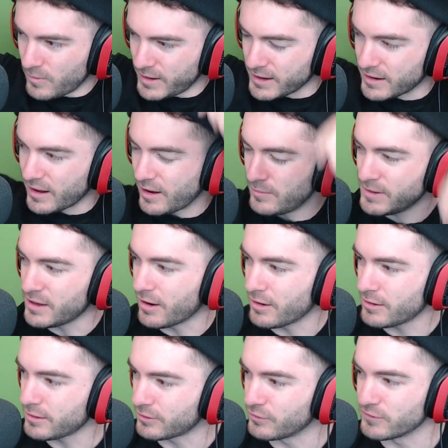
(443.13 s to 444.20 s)
Wait, how many
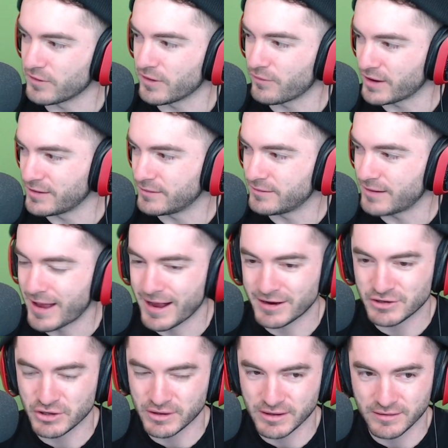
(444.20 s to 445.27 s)
articles have I
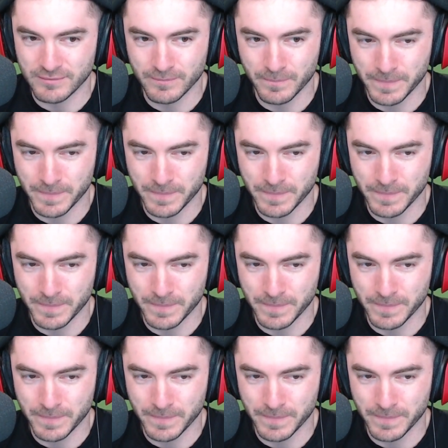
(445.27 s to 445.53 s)
actually